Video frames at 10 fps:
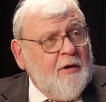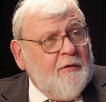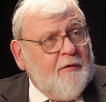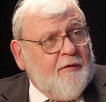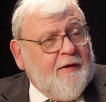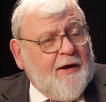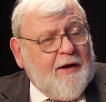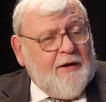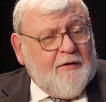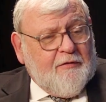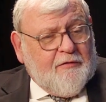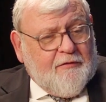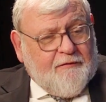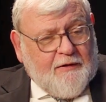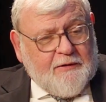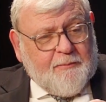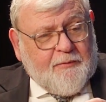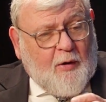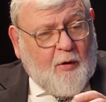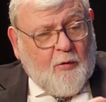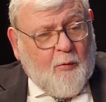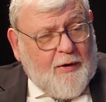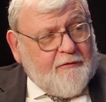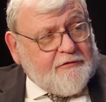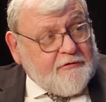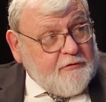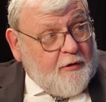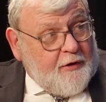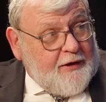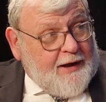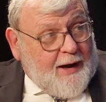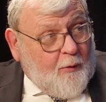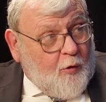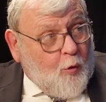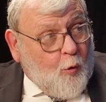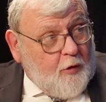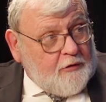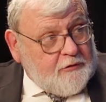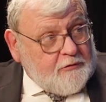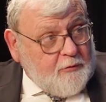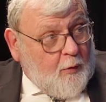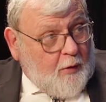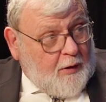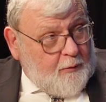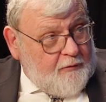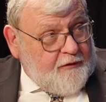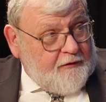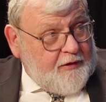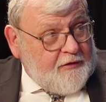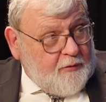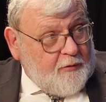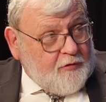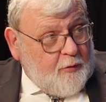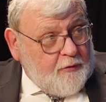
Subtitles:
They developed a whole way of learning our oral law. We're very into what's called